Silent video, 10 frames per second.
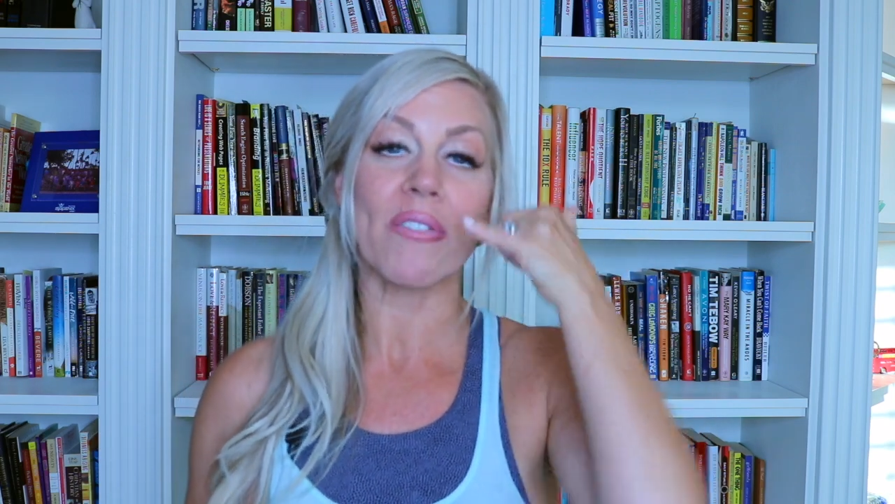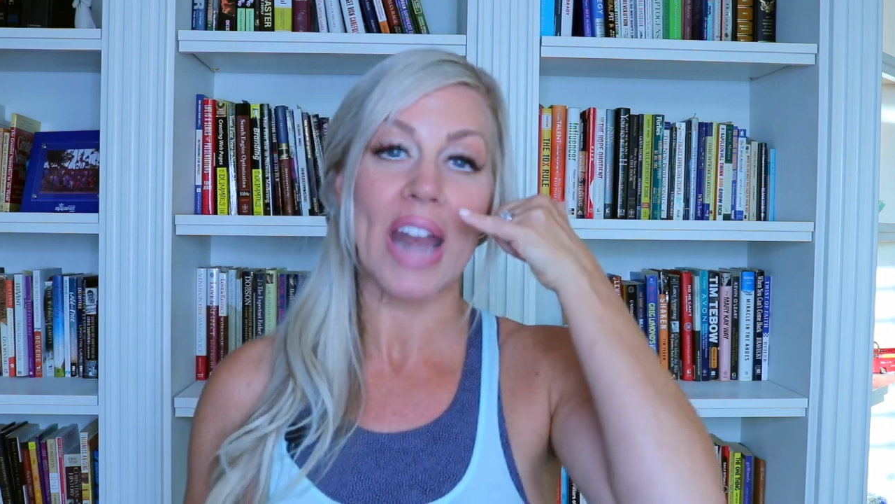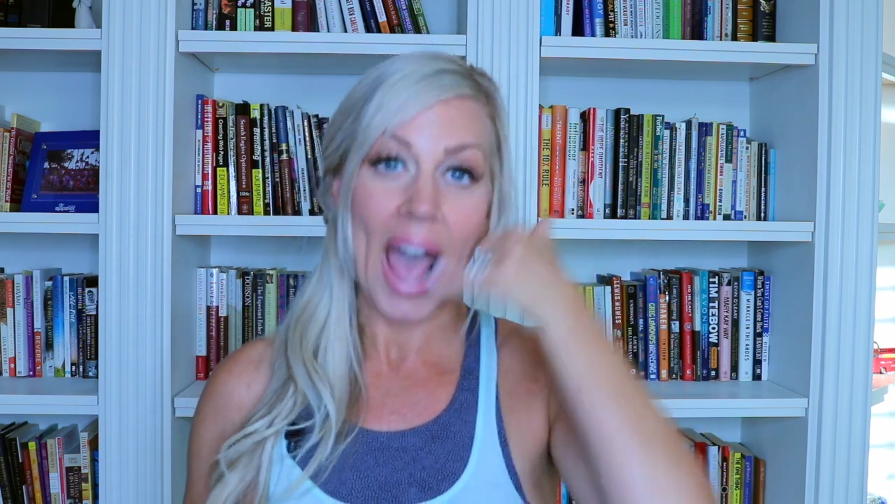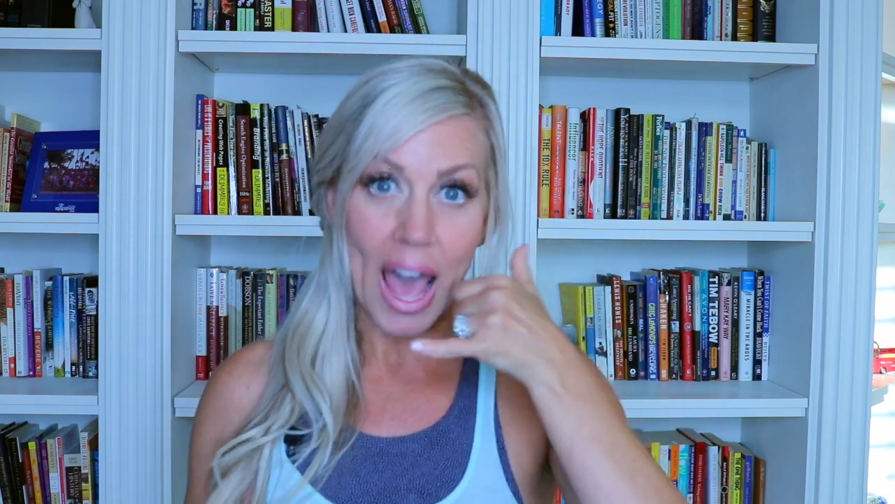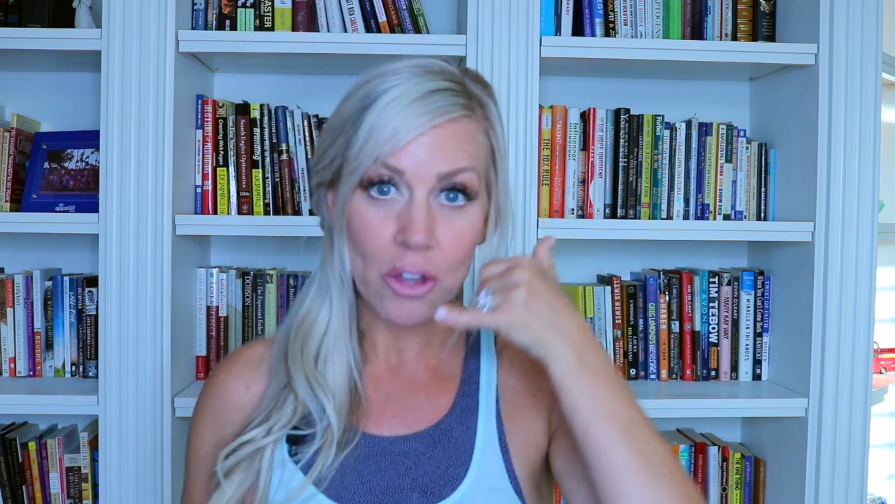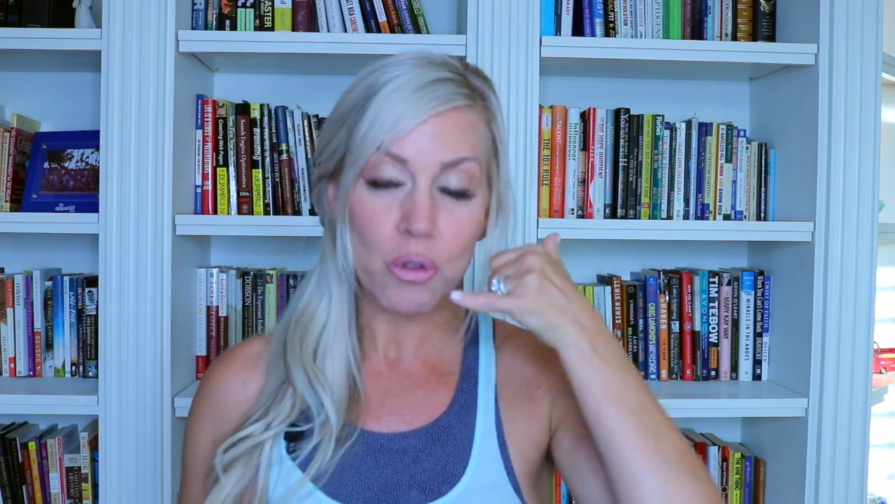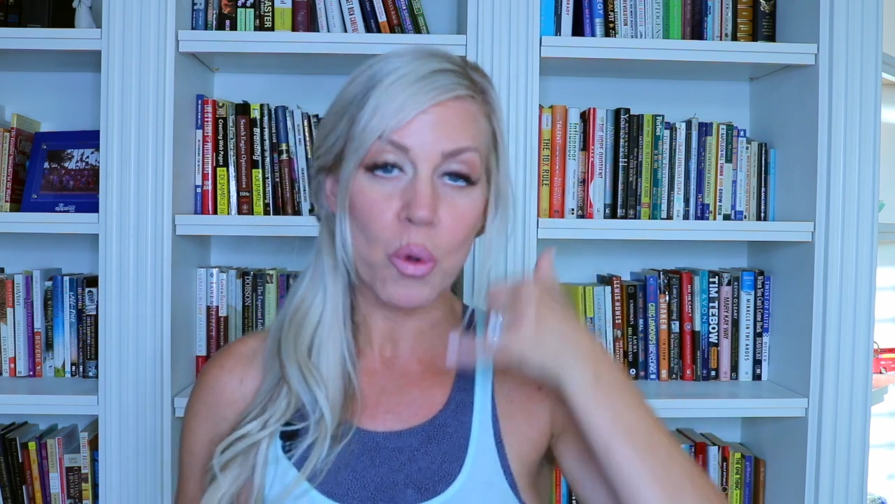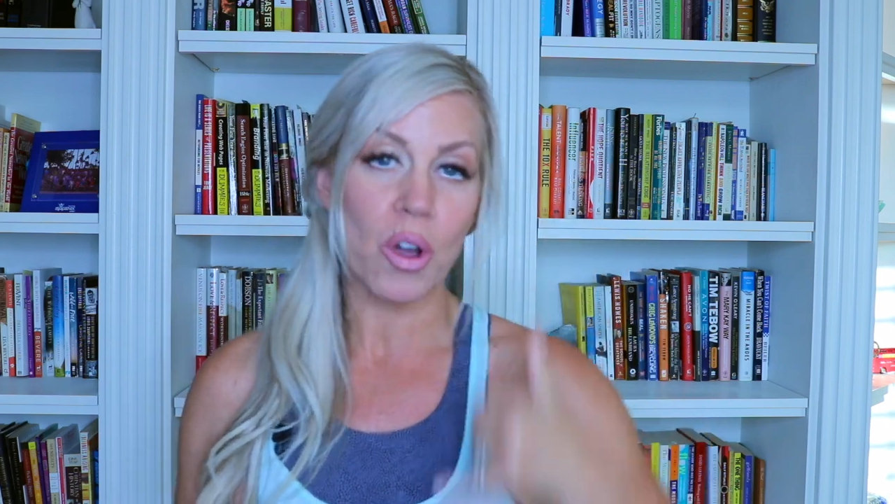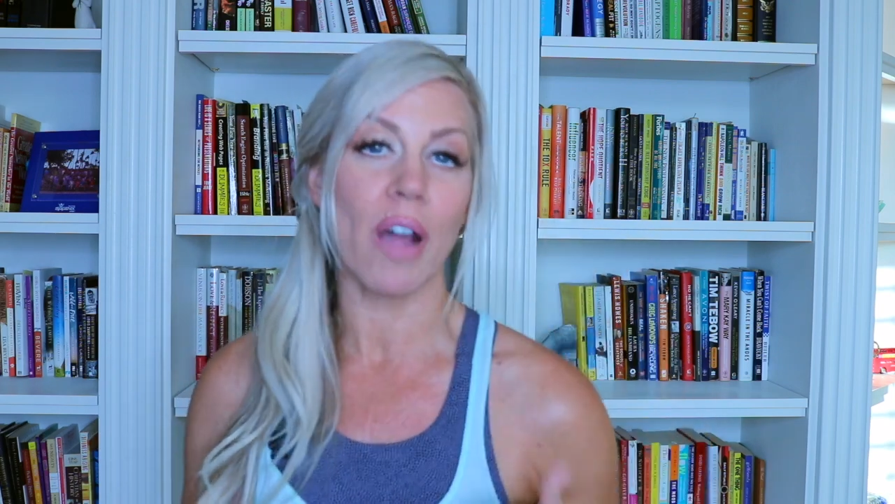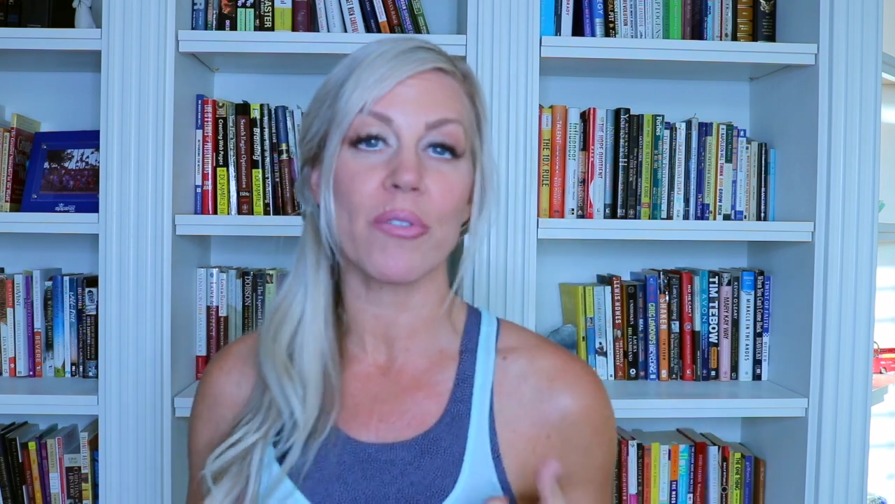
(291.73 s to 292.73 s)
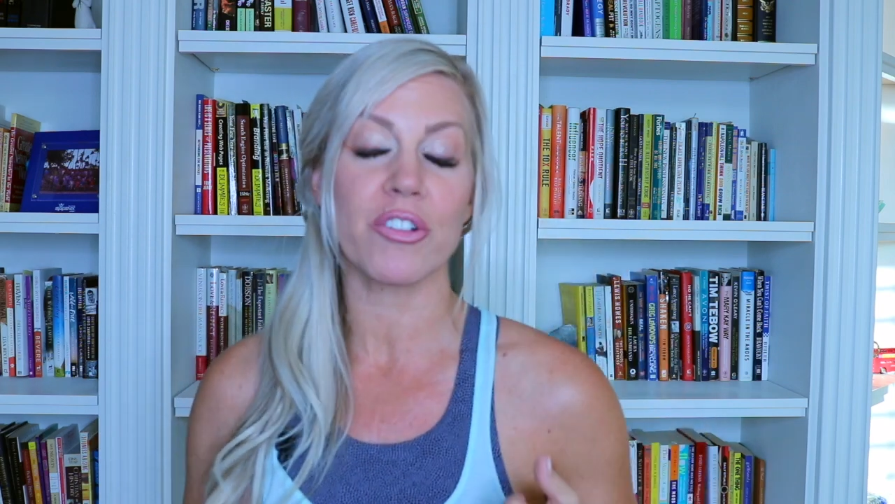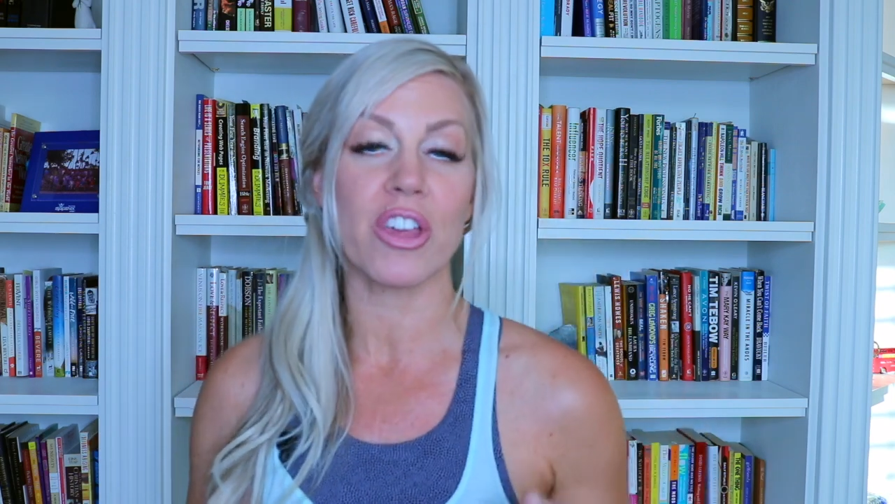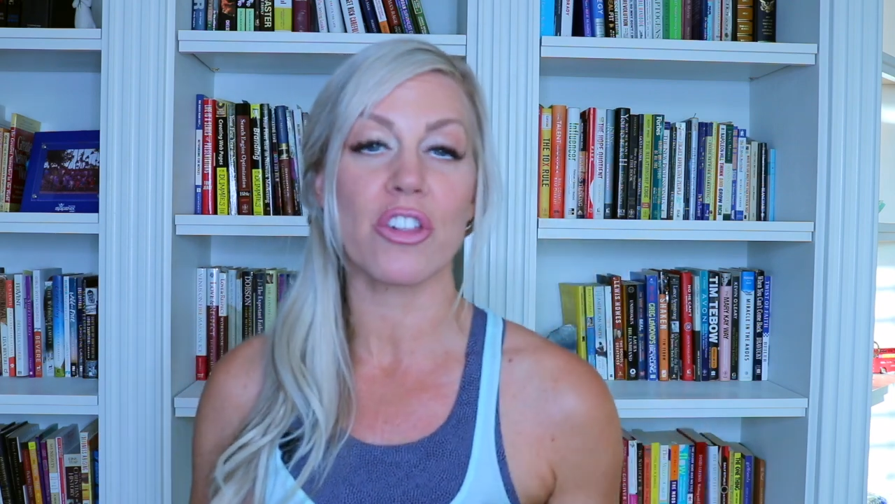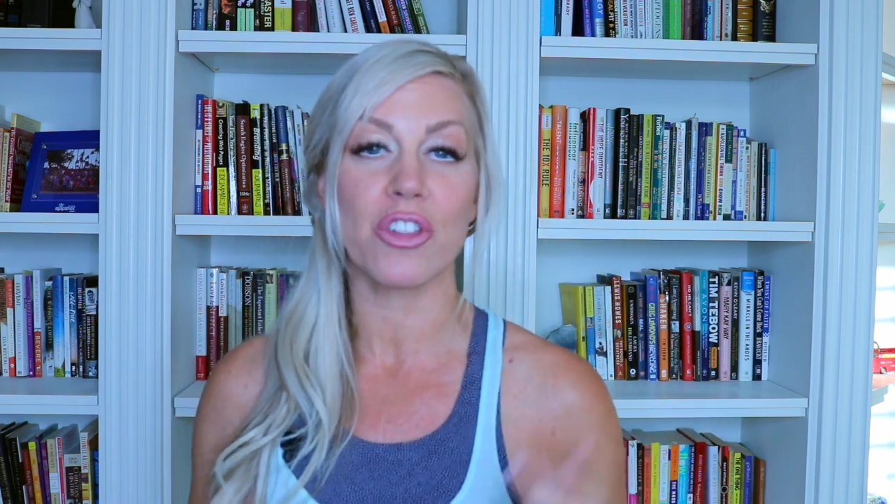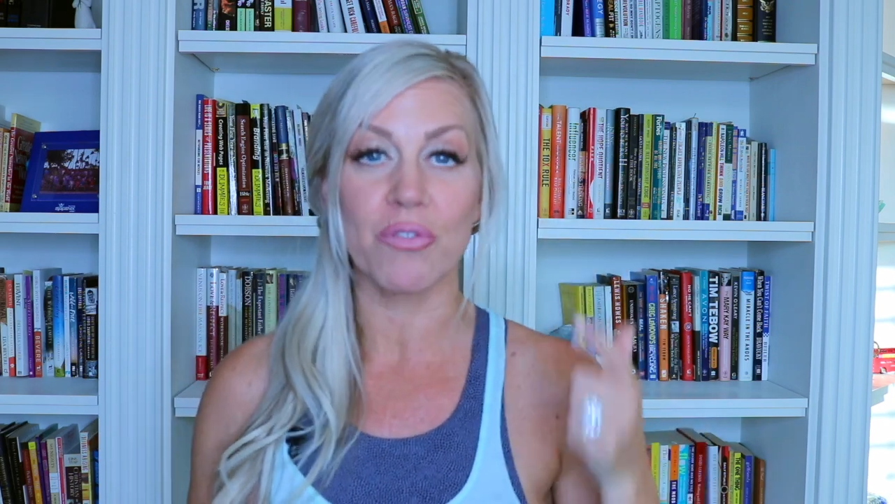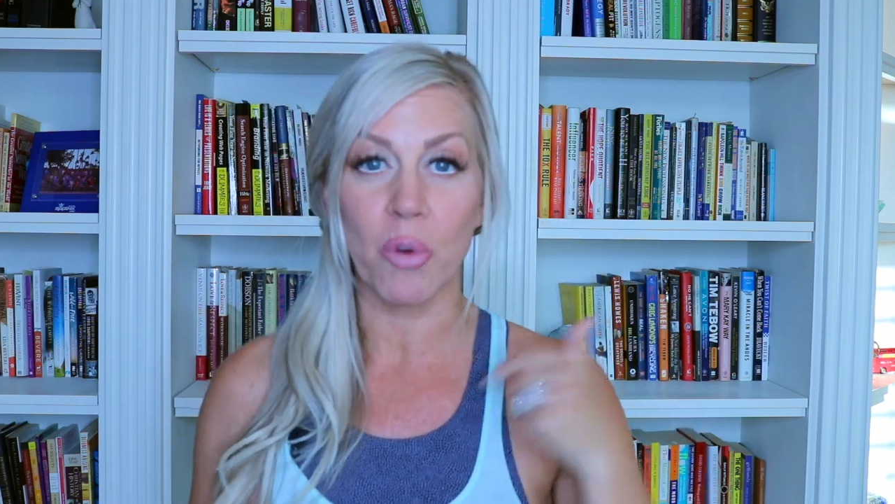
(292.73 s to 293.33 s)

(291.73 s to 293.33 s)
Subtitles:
have an actual conversation